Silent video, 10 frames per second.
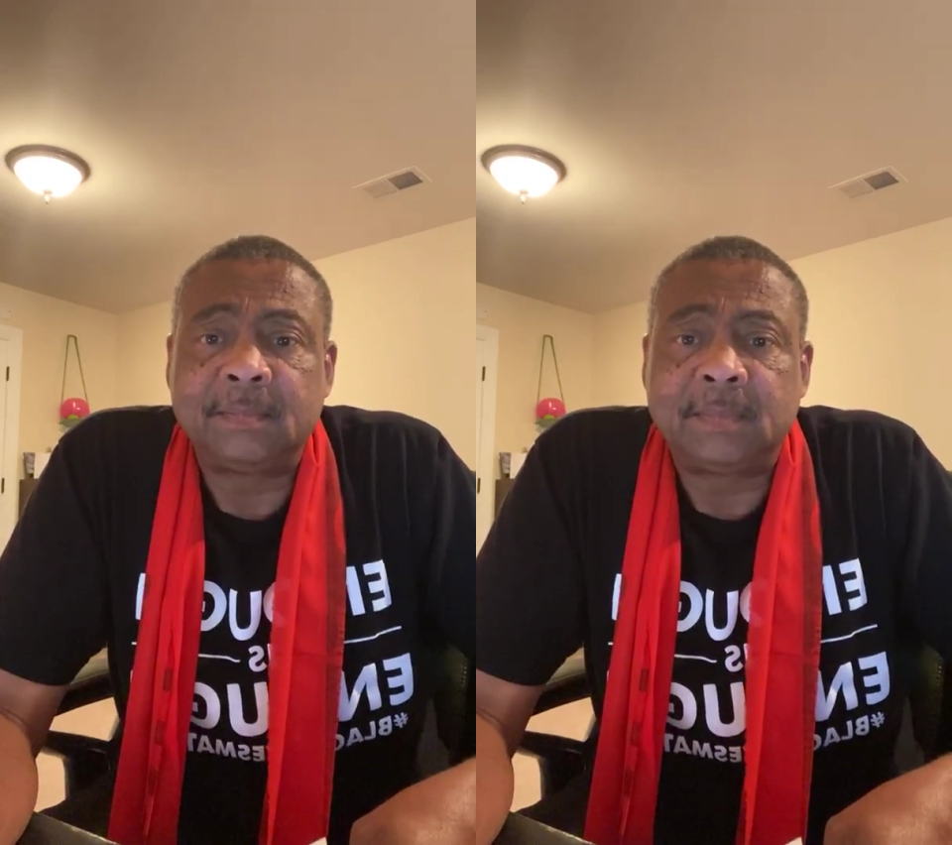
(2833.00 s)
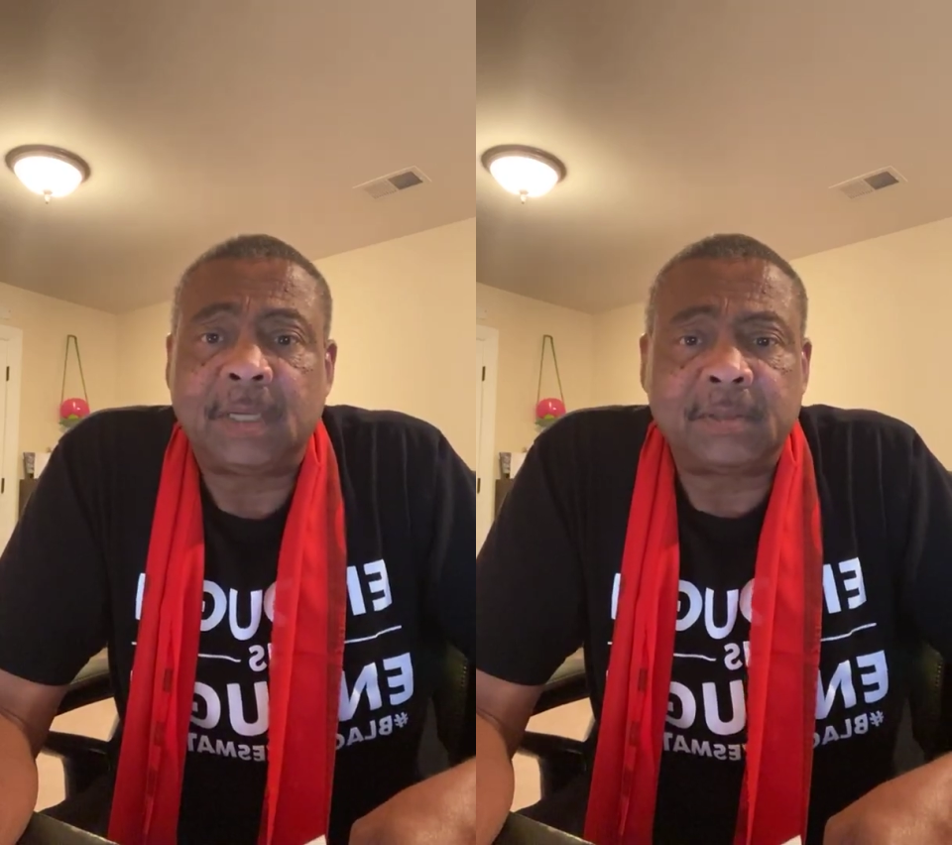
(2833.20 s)

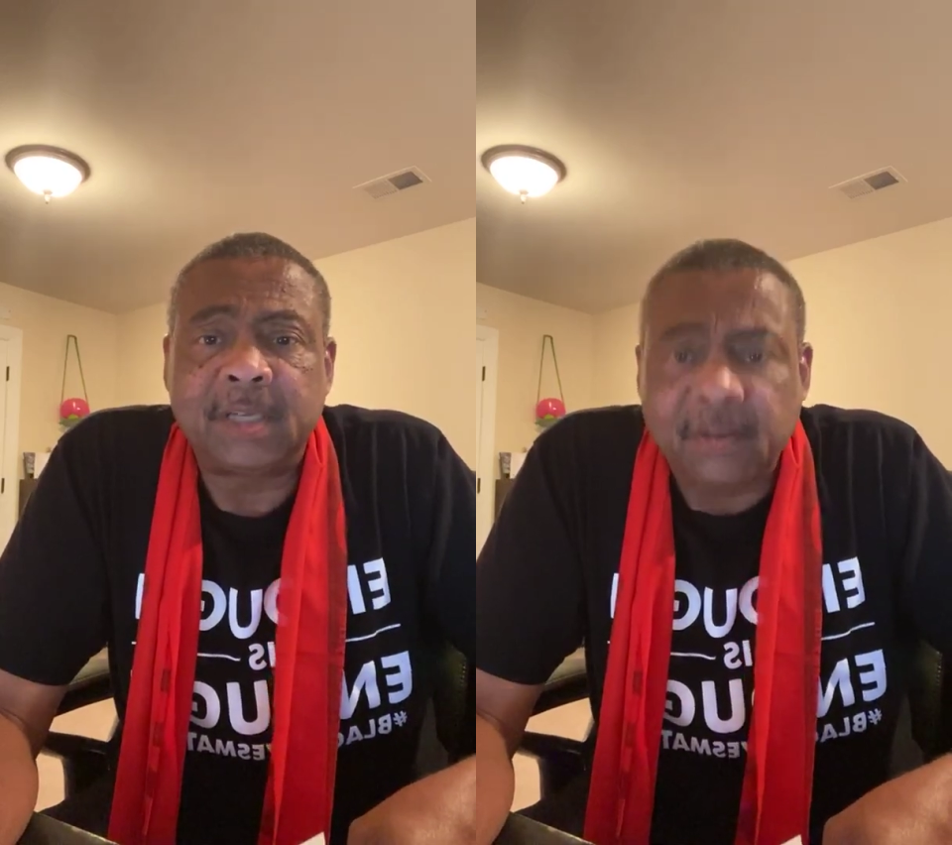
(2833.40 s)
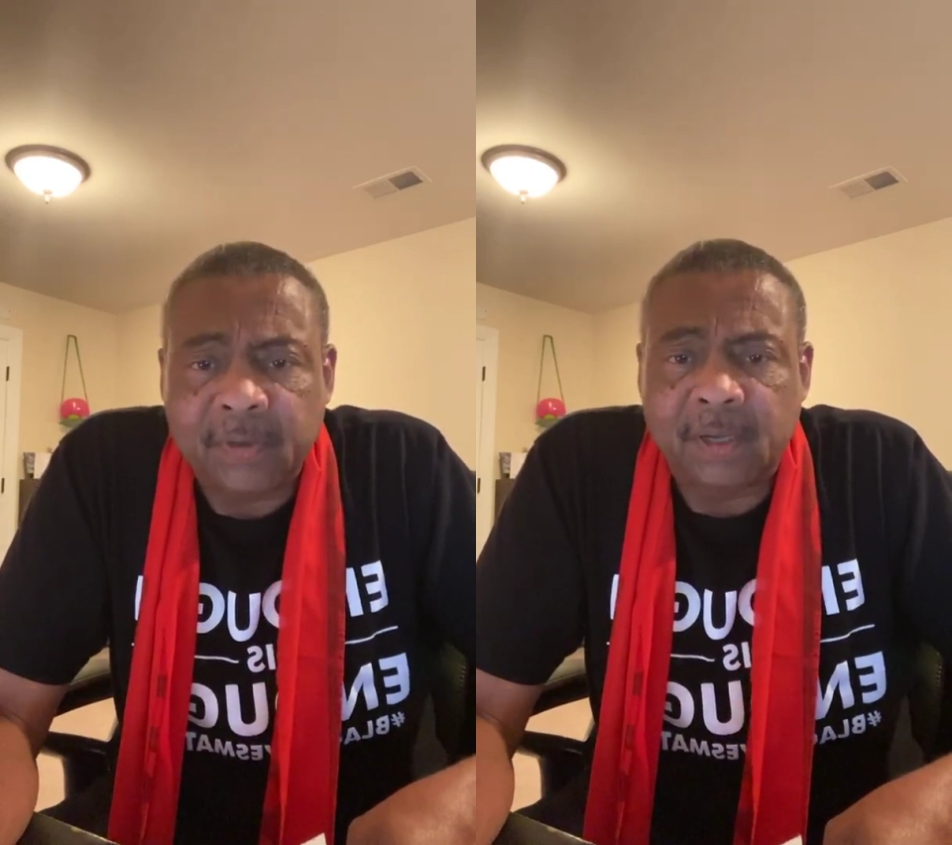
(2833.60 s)
I was
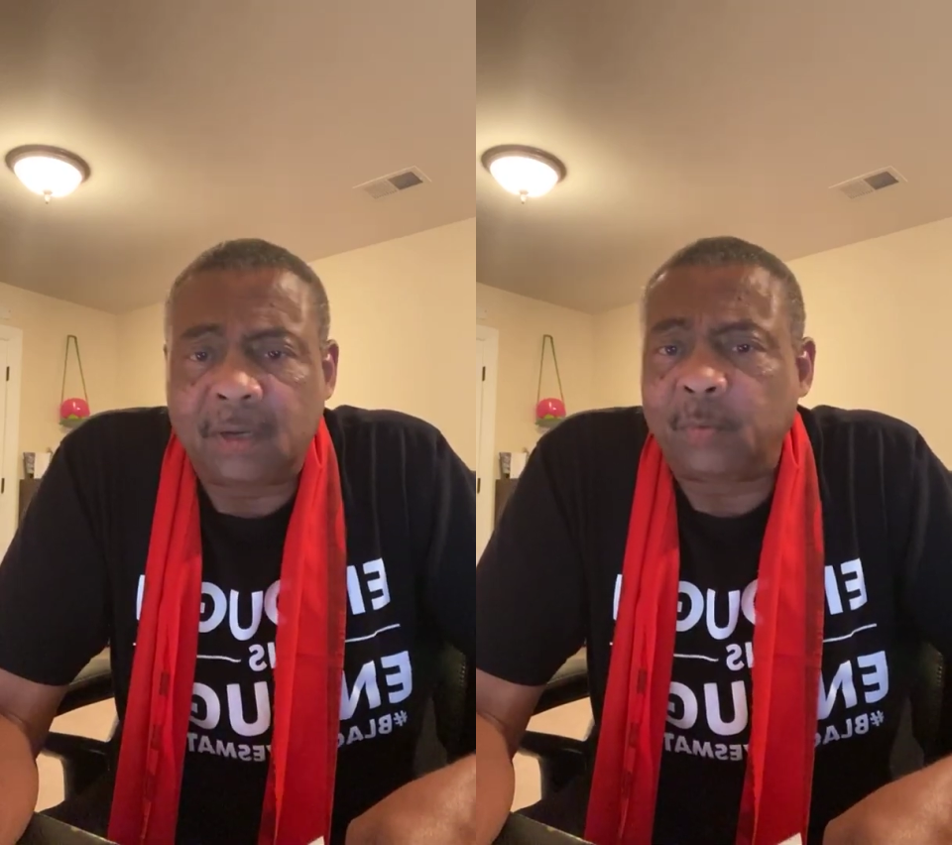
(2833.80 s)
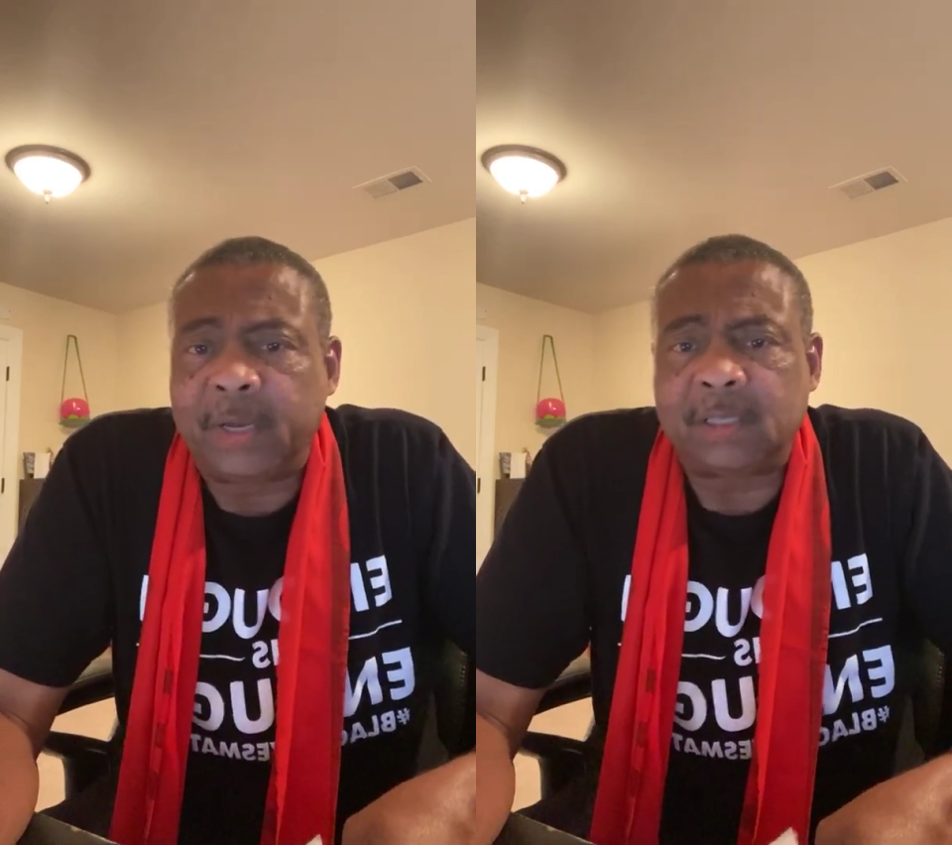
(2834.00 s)
never going to
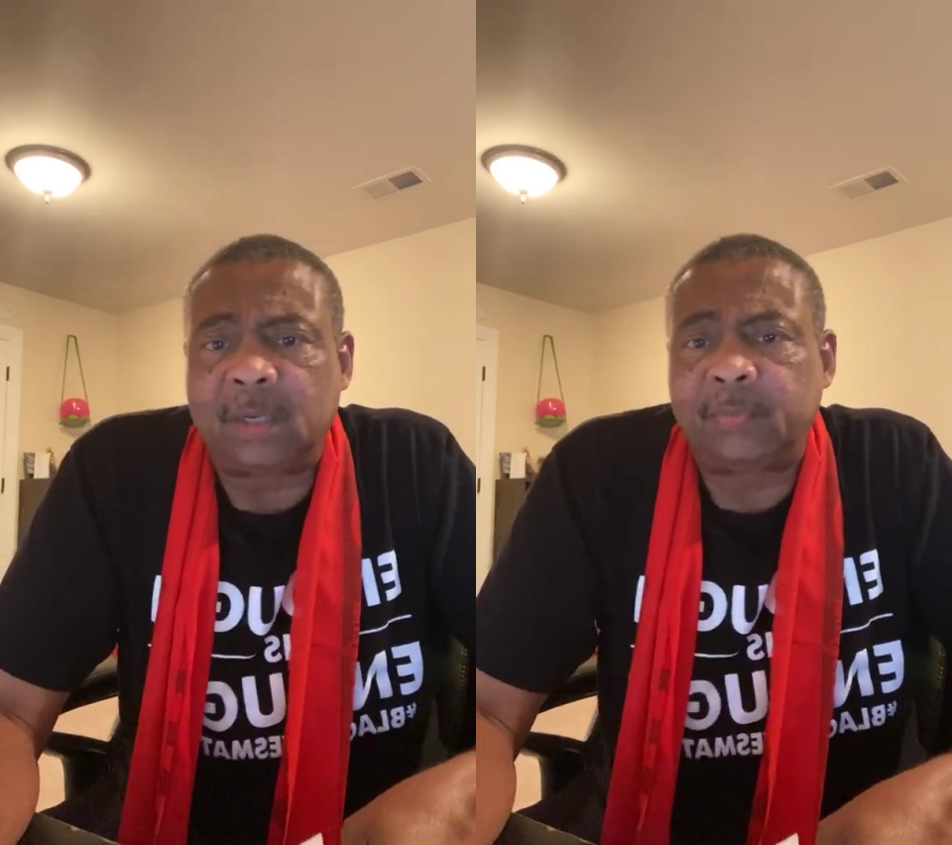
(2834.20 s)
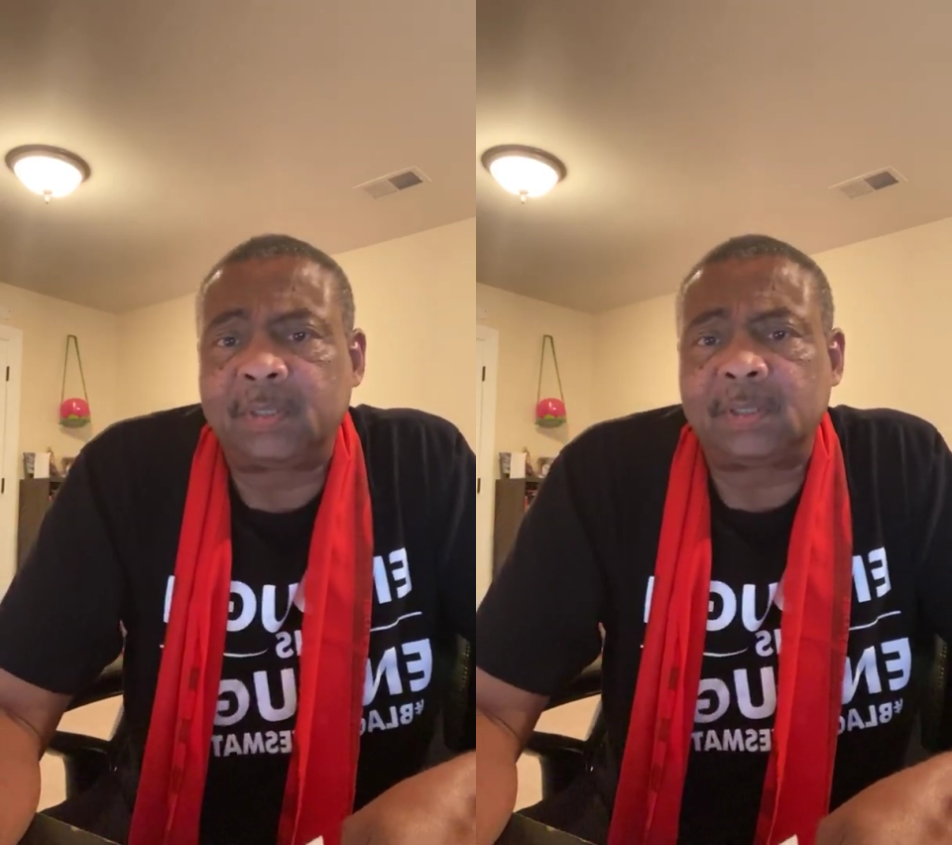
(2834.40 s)
go back to the
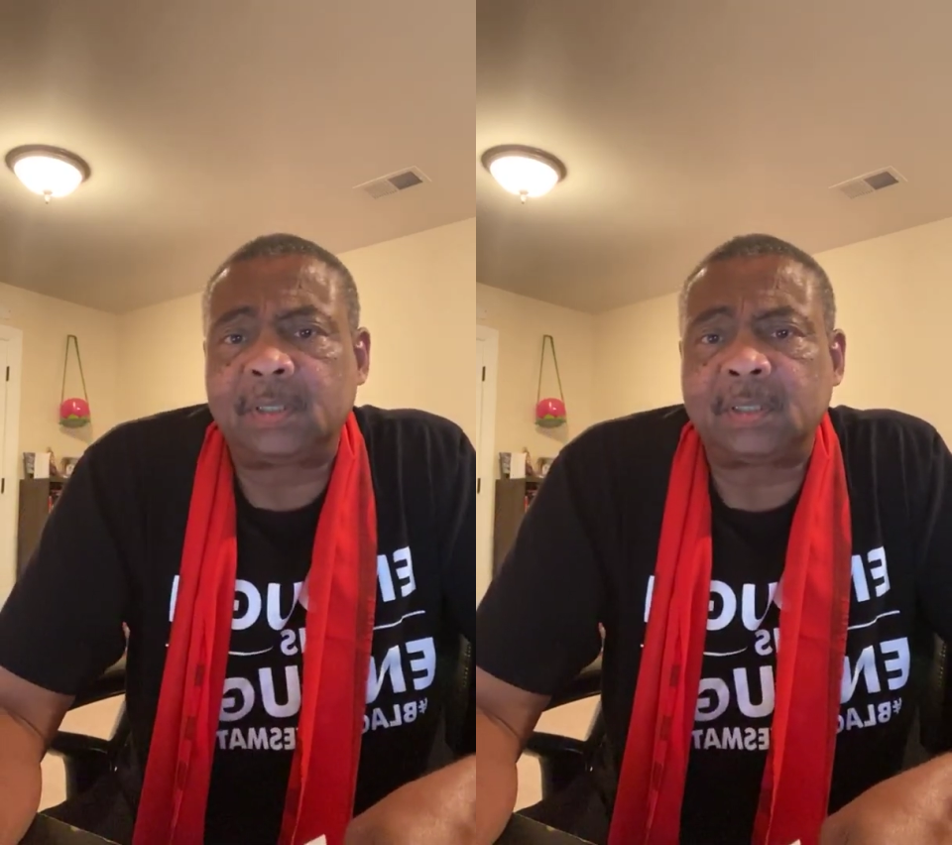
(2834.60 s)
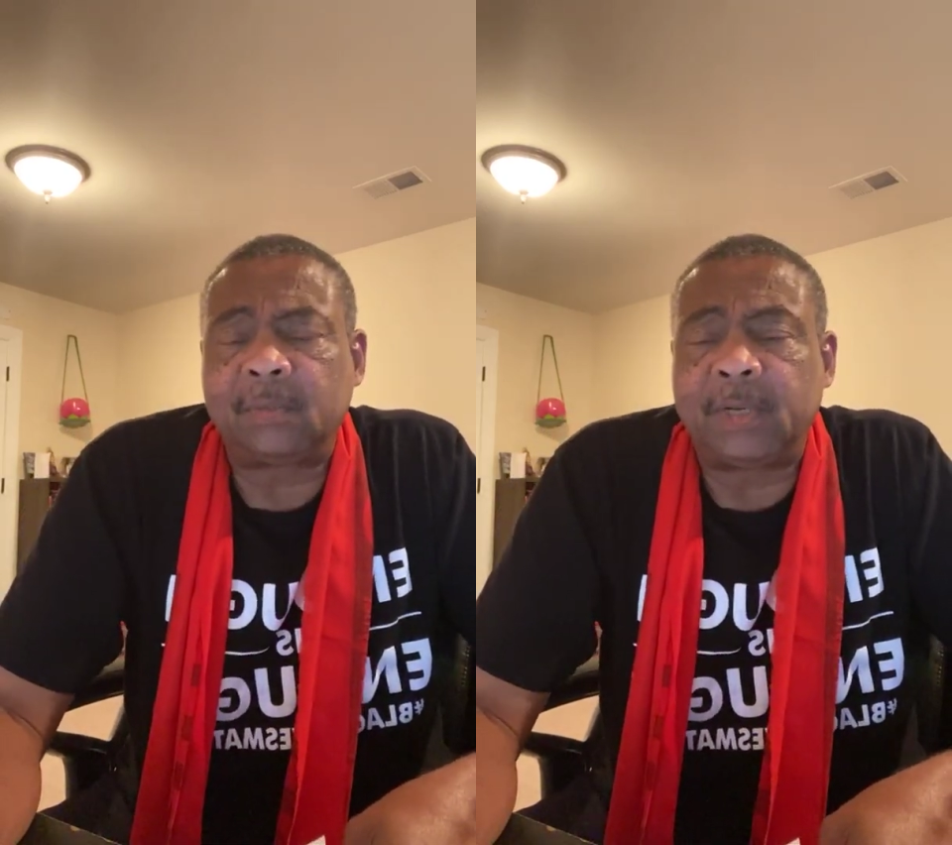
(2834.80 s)
prison system.